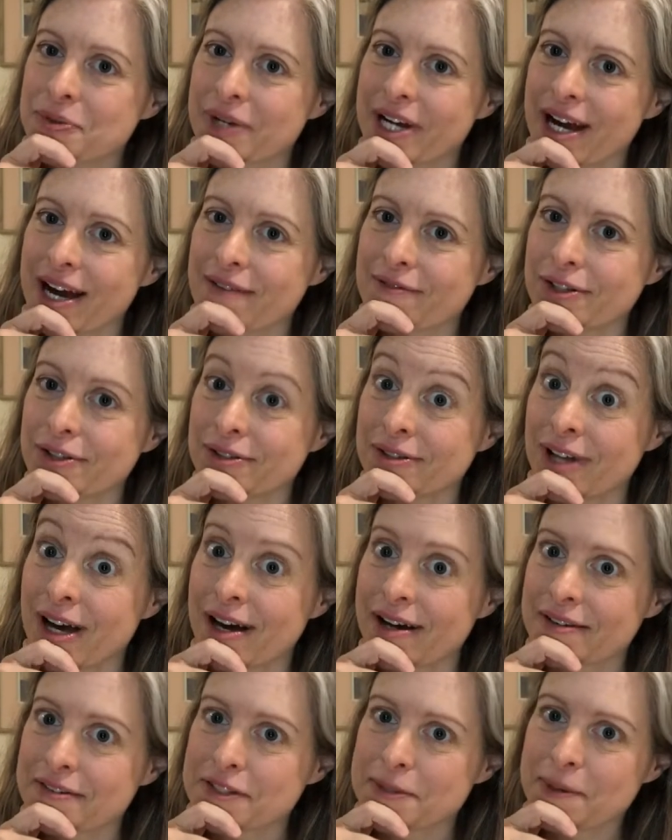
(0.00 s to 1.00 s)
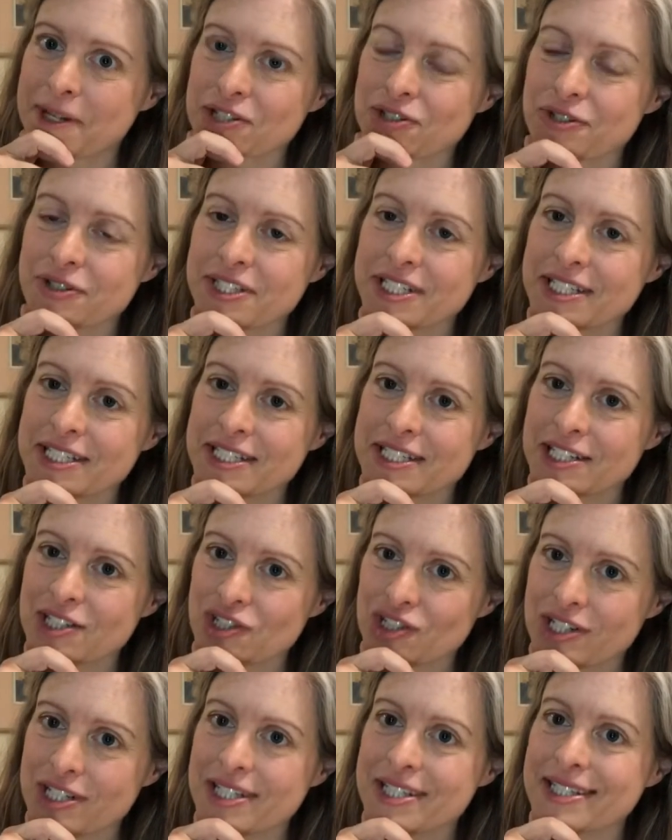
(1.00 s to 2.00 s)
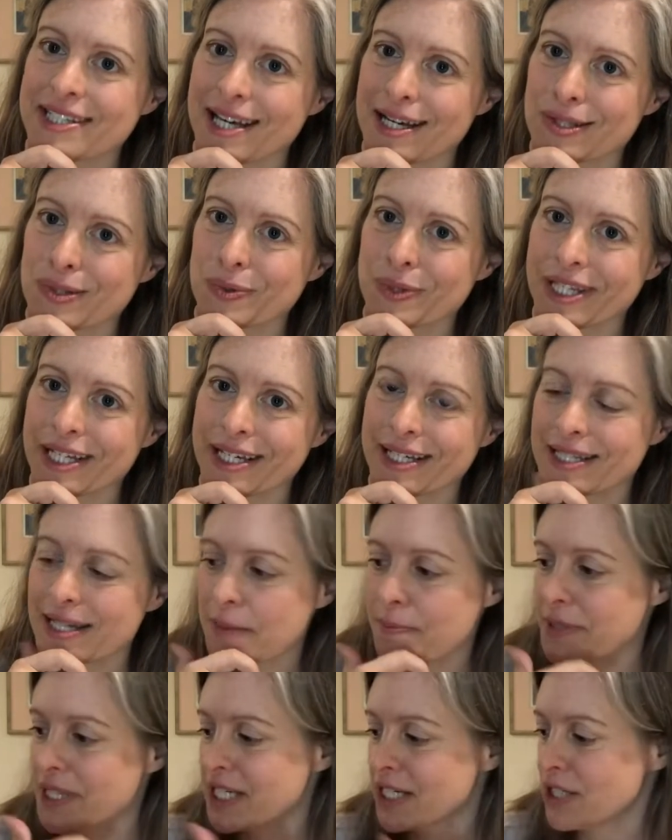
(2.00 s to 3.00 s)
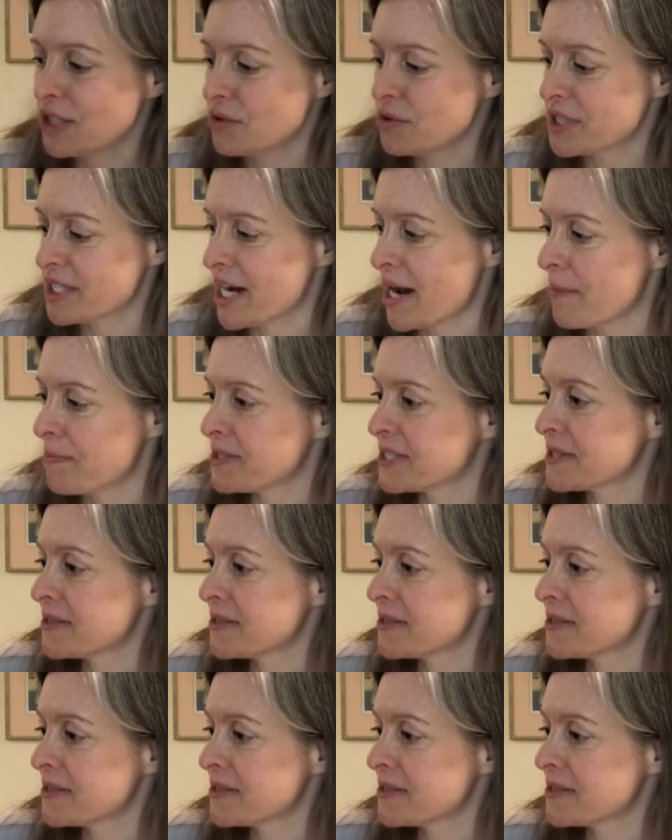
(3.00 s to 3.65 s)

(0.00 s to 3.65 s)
I have a lot of specialty stitches, that's when they end up in the Q-snaps.